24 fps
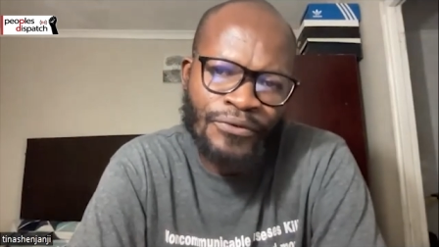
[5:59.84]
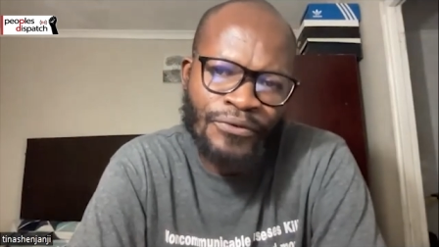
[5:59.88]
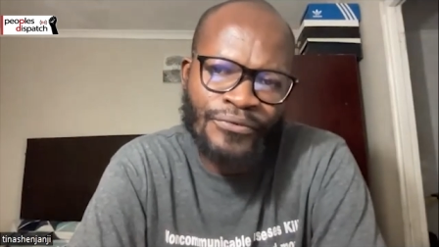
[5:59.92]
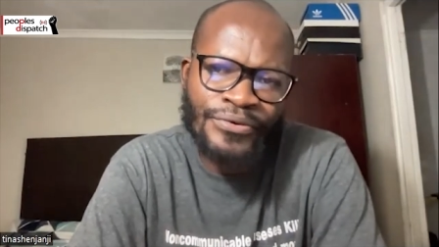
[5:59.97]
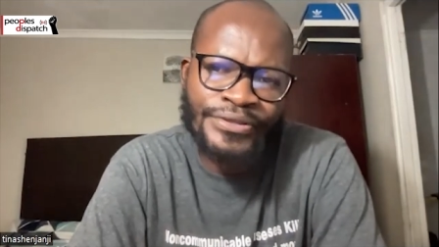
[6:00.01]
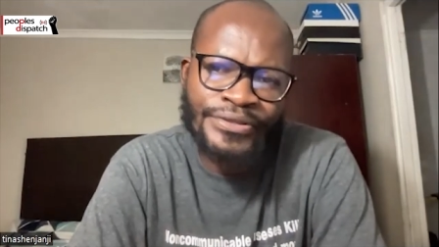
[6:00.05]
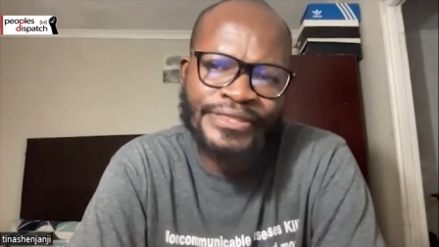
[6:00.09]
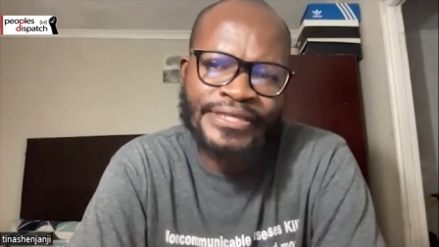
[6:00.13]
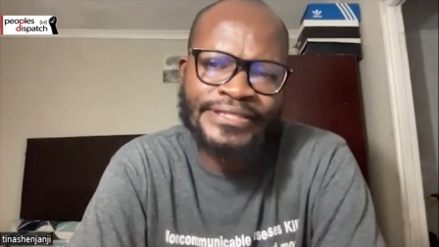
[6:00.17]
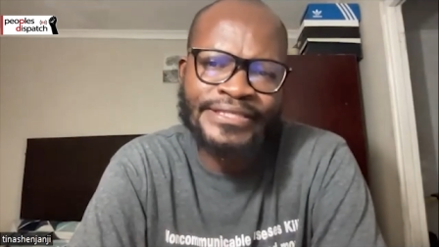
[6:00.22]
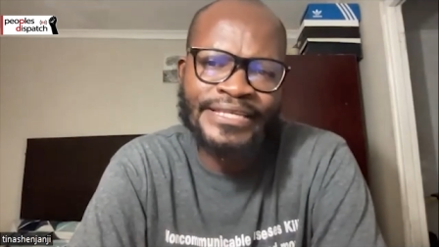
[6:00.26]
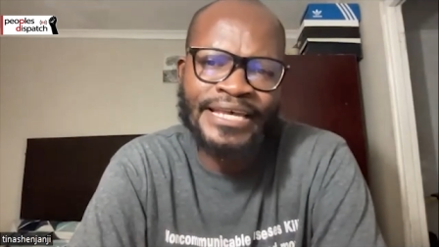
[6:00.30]

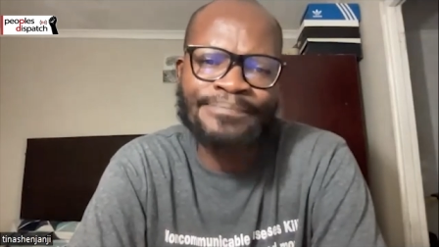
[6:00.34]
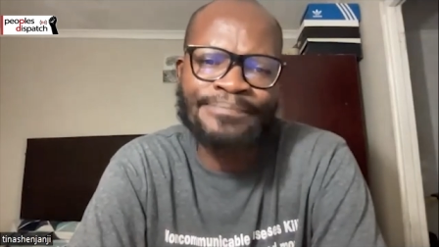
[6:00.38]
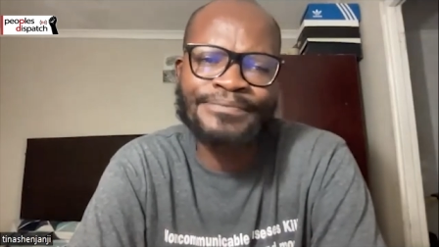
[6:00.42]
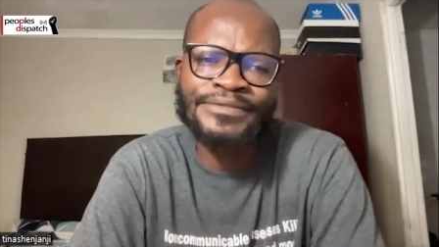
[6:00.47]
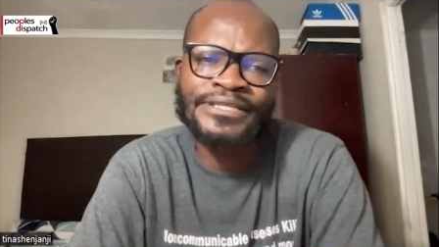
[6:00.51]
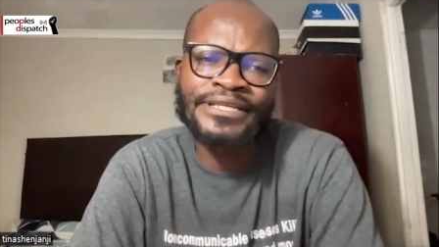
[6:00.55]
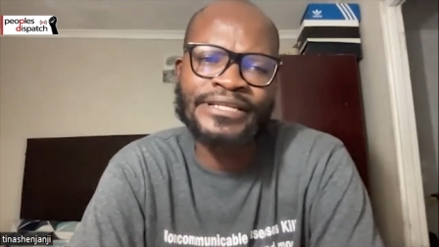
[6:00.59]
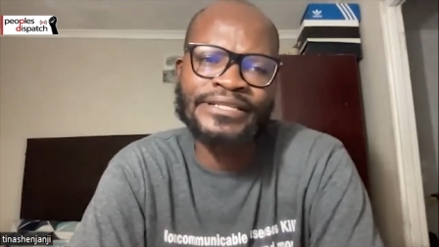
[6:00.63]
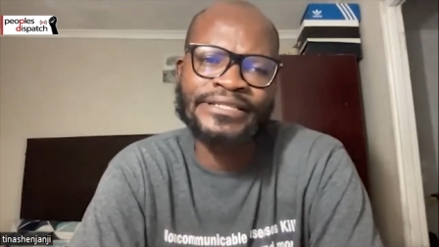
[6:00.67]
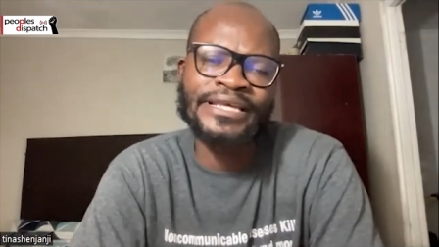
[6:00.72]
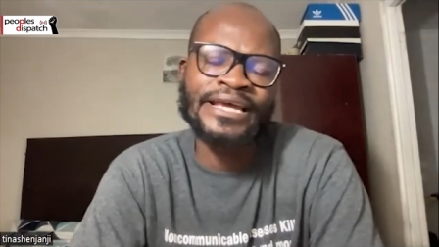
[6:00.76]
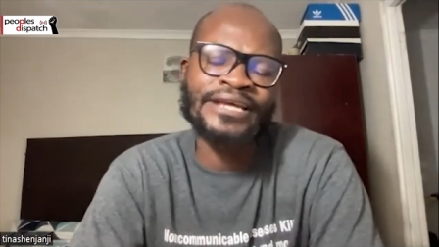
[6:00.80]
with the
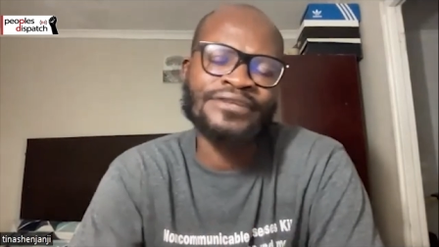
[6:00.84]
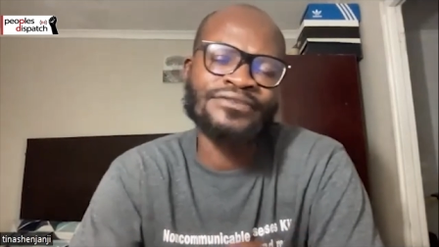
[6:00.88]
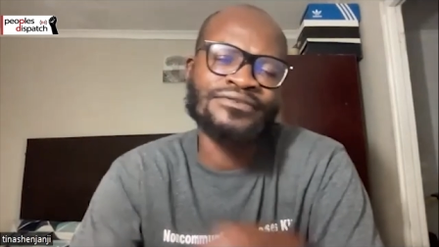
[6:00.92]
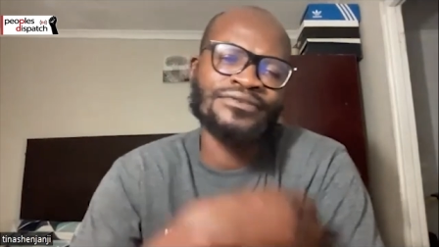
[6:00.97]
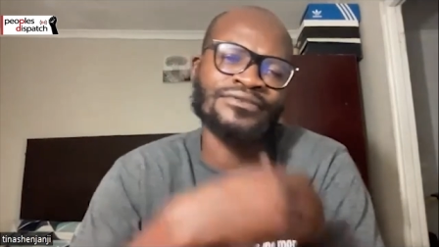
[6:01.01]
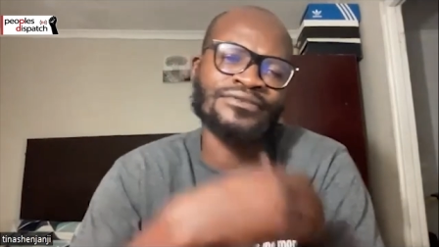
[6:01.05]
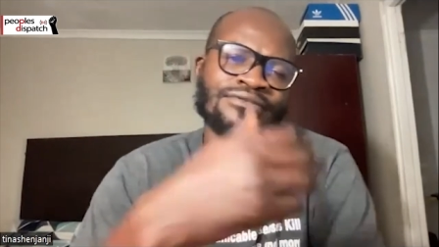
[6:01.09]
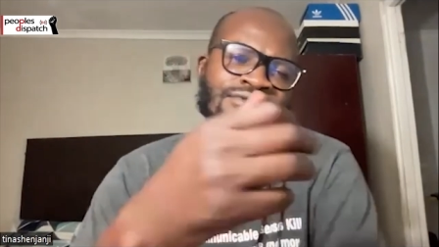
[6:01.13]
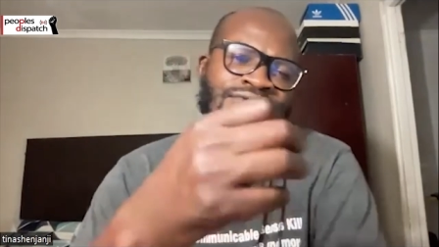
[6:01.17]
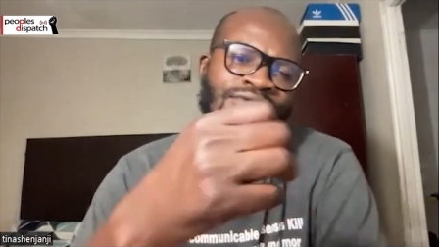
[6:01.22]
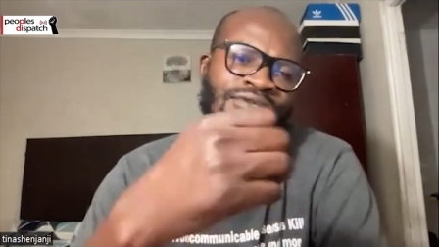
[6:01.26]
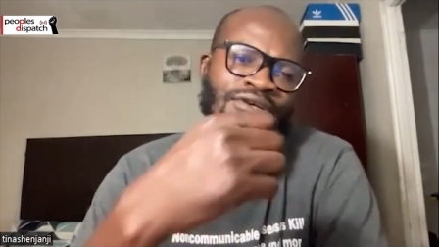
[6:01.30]

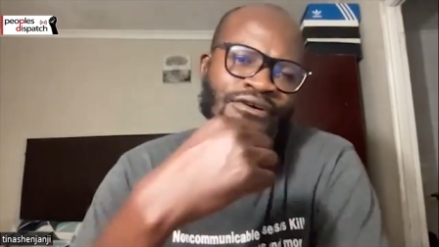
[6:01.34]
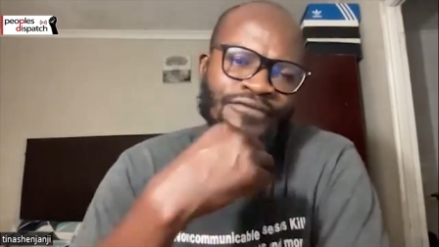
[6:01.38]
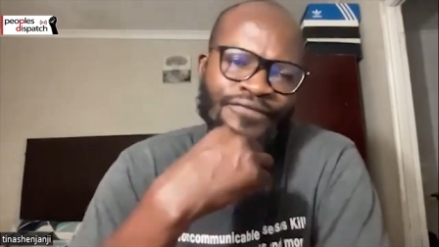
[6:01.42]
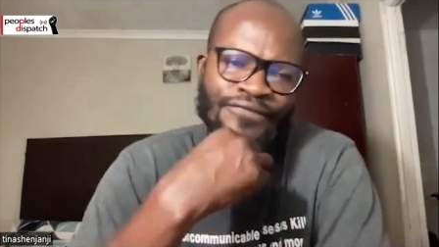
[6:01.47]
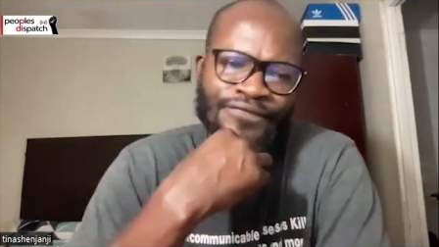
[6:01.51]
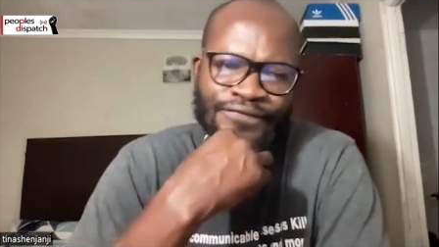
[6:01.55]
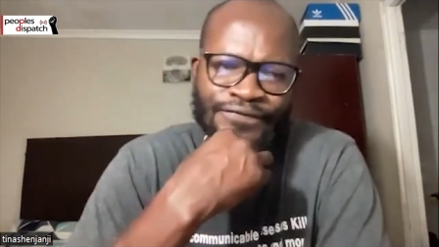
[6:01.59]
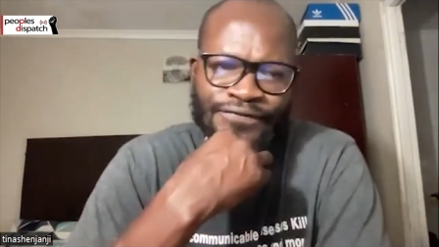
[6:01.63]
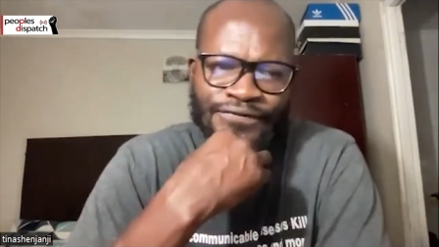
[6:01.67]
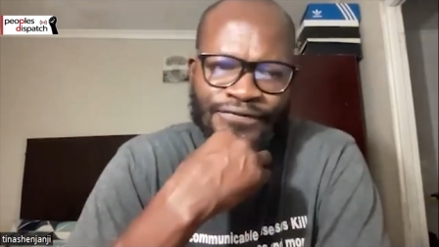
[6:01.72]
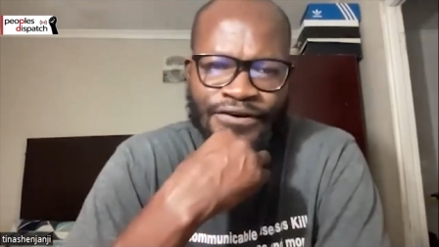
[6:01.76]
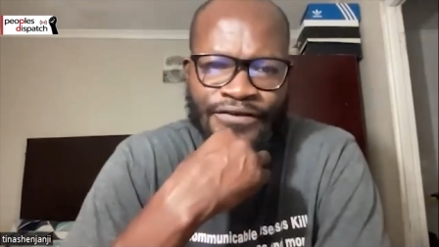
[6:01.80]
subtitles
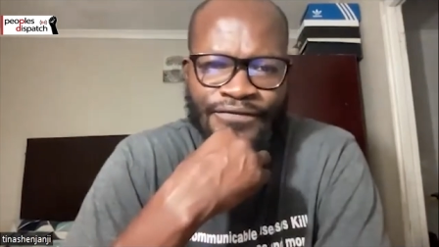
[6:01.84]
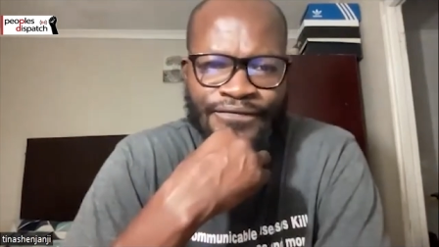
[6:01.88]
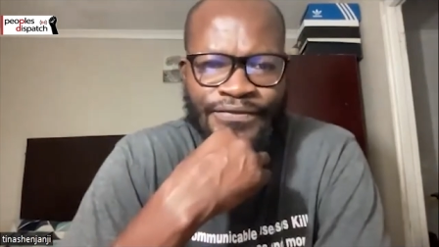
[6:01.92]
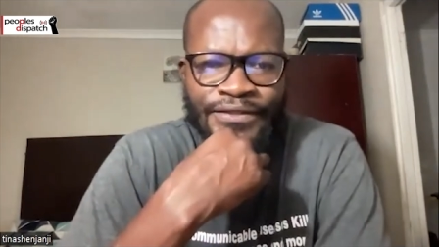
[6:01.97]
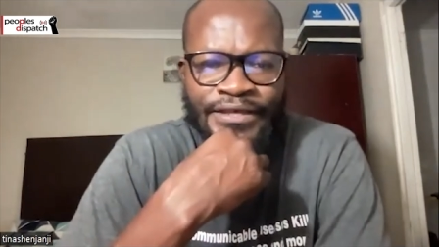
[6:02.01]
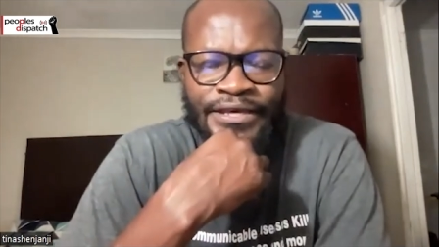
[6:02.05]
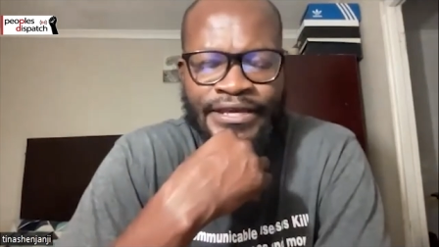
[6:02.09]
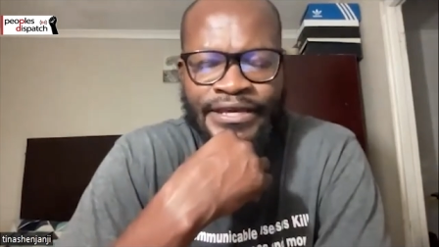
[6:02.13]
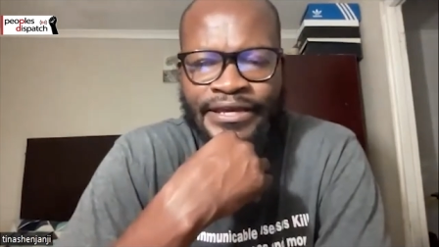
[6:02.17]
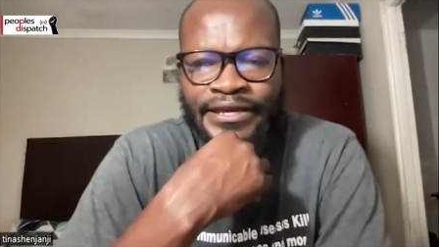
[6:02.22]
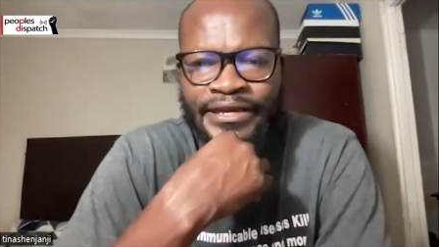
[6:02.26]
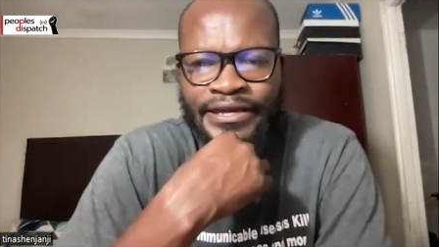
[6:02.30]
of, of
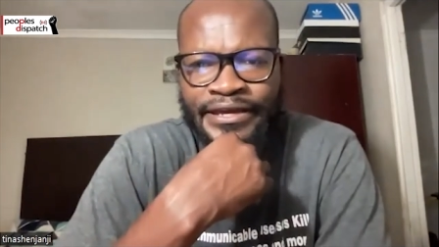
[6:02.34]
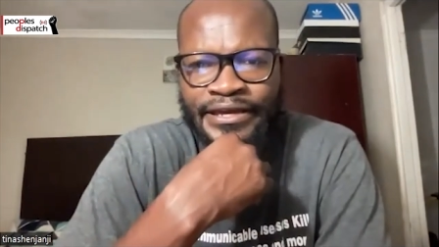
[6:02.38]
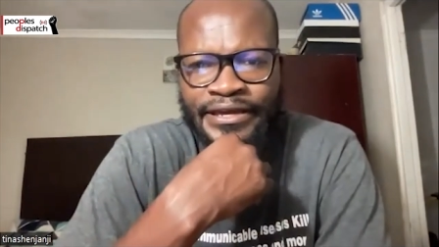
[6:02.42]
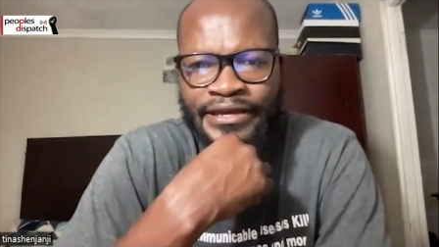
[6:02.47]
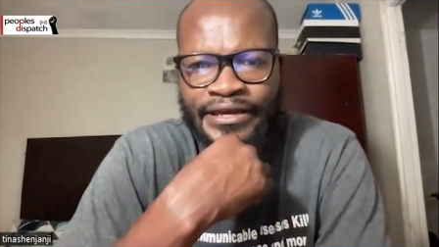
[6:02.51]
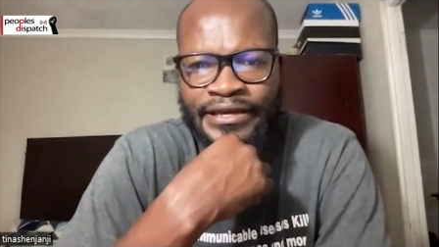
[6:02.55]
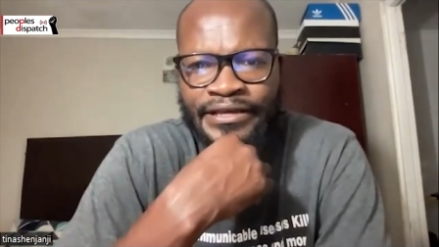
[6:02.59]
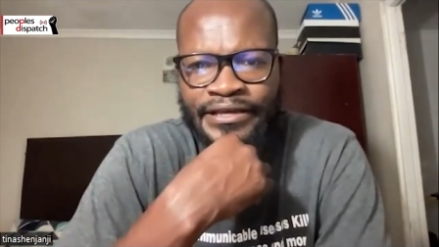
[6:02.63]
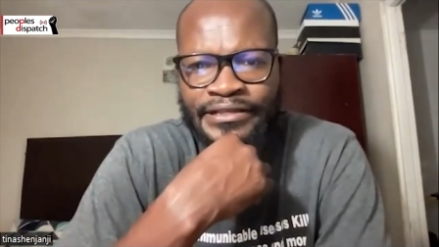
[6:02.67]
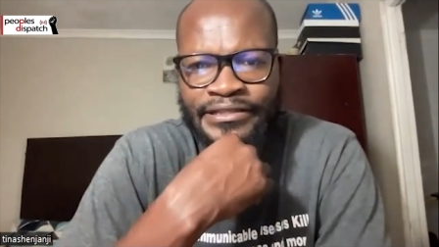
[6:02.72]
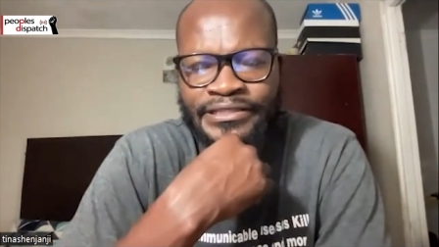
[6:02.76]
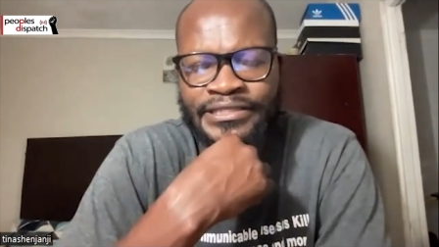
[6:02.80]

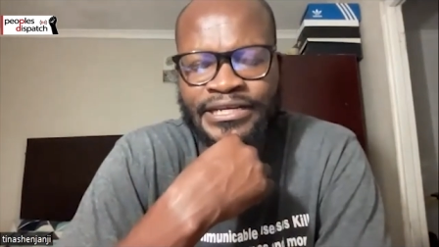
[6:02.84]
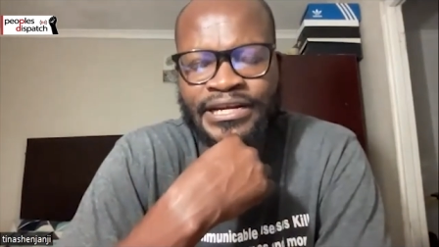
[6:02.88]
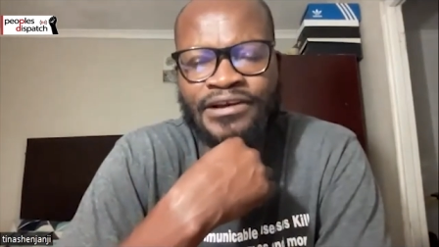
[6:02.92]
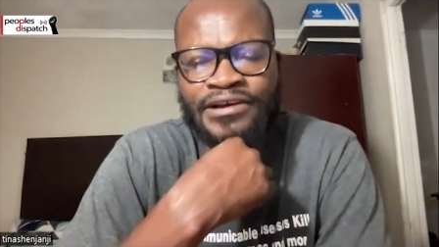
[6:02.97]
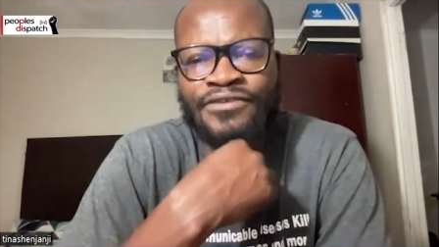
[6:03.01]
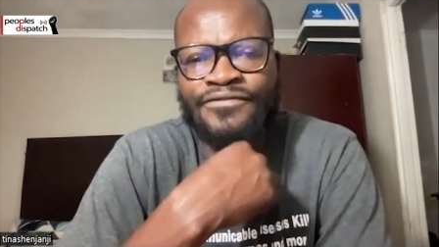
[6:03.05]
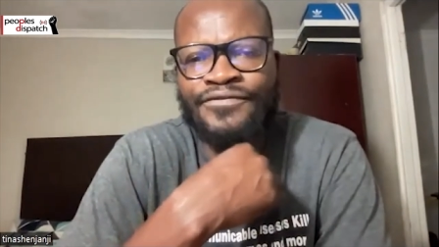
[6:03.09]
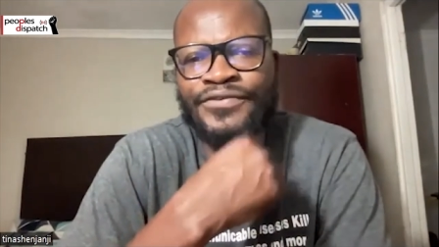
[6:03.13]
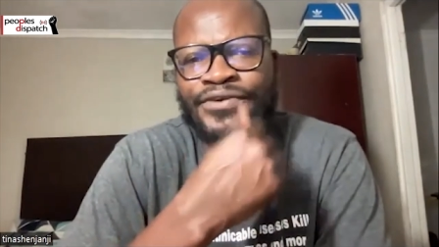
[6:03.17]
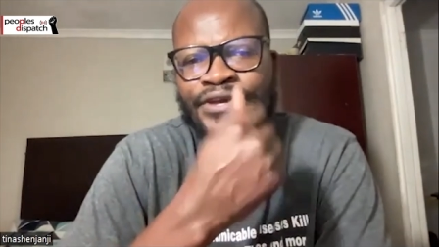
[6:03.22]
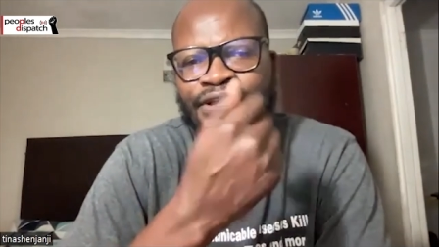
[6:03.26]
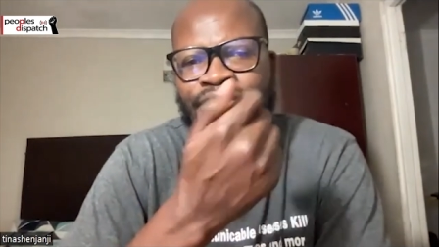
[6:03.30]
the struggle for